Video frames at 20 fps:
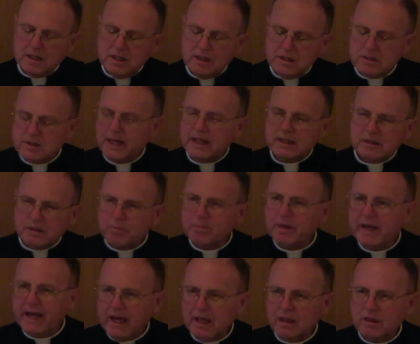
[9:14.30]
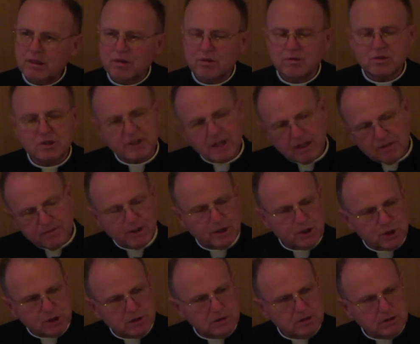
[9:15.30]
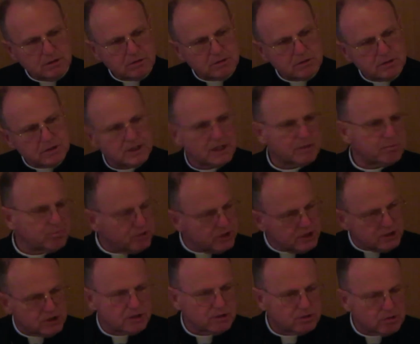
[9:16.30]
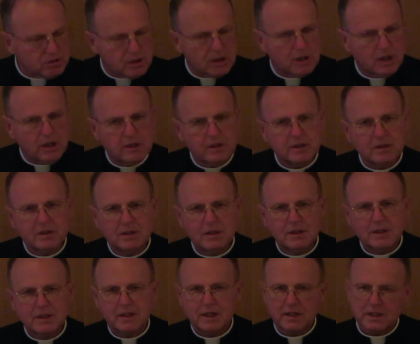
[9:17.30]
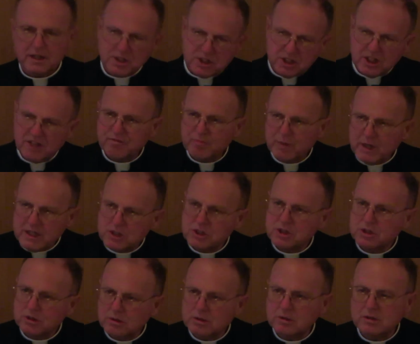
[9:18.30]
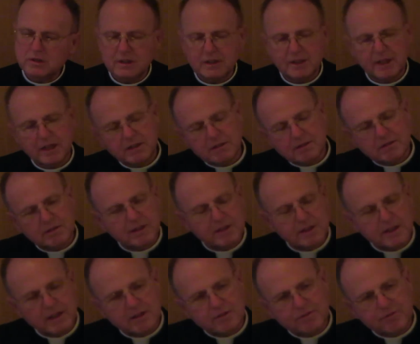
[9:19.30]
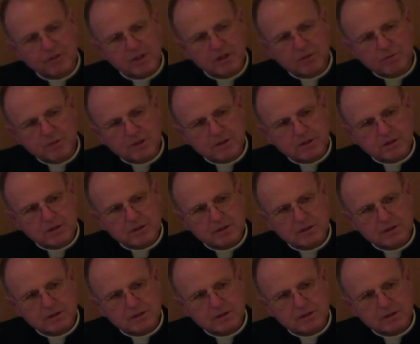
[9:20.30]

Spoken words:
is that the path to salvation? Is that pleasing to God? Can I save my soul in that environment?